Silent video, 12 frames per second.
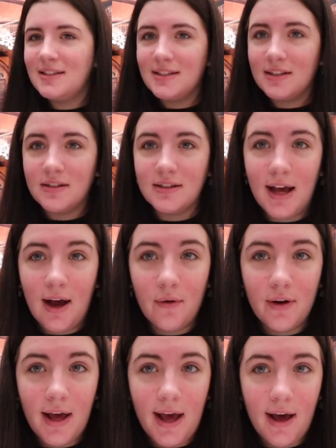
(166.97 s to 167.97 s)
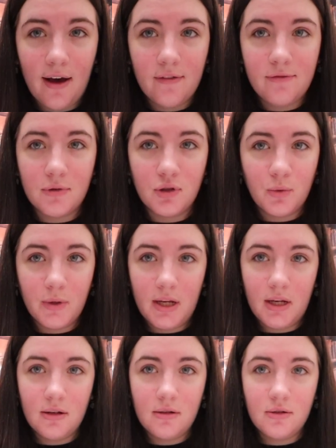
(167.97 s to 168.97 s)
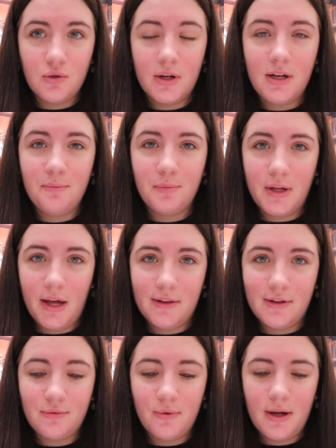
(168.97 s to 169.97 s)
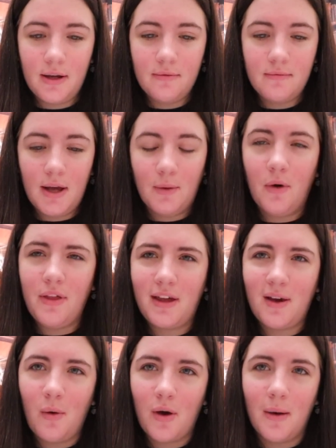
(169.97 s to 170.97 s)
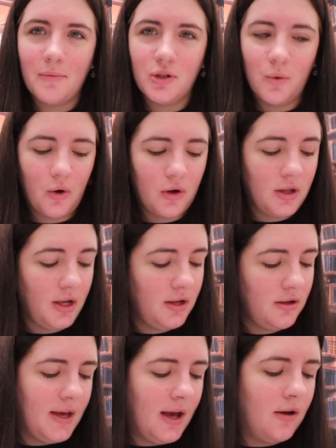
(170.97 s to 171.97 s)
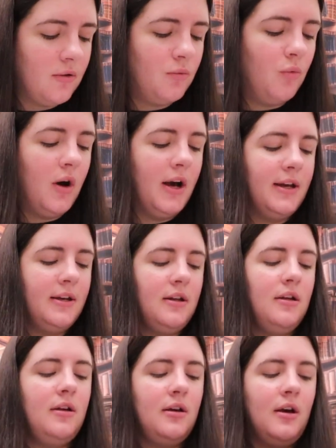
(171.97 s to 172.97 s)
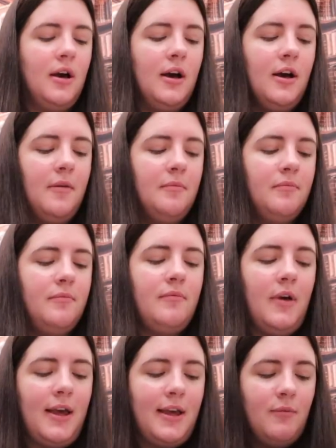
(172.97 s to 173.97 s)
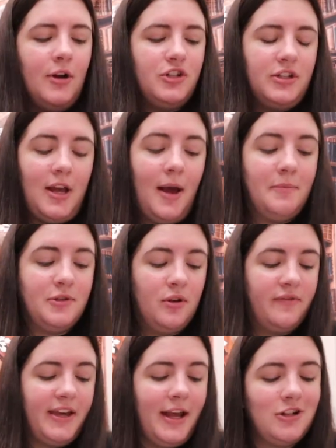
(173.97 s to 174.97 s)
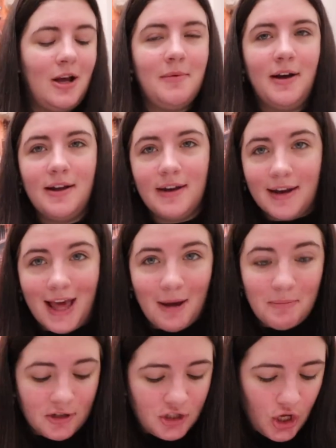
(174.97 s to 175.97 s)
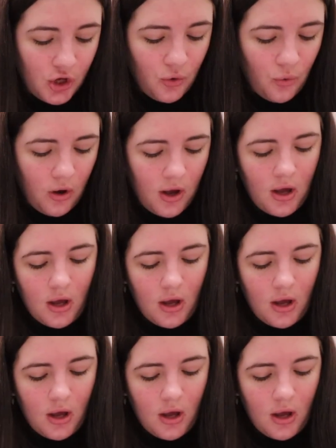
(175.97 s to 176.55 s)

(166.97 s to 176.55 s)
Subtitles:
still an hour and a half between. So I didn't plan this right. I think I woke up too early. At 1, I can watch an episode of K-drama, nap at 2,